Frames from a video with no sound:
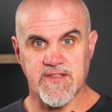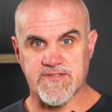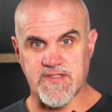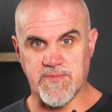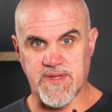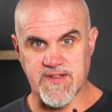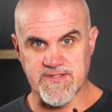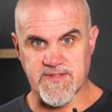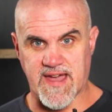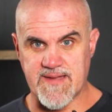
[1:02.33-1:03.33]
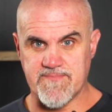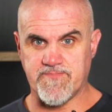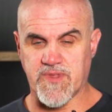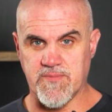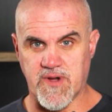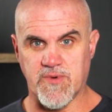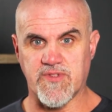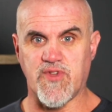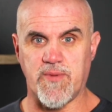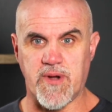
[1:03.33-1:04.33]
So because of that, you might want
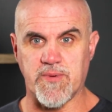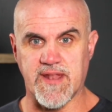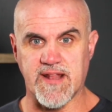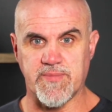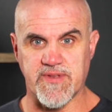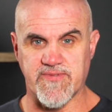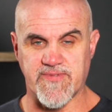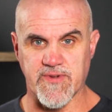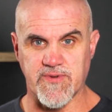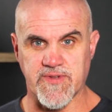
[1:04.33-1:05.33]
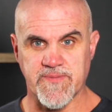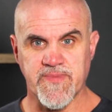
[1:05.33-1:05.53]
to top up with a little bit of food.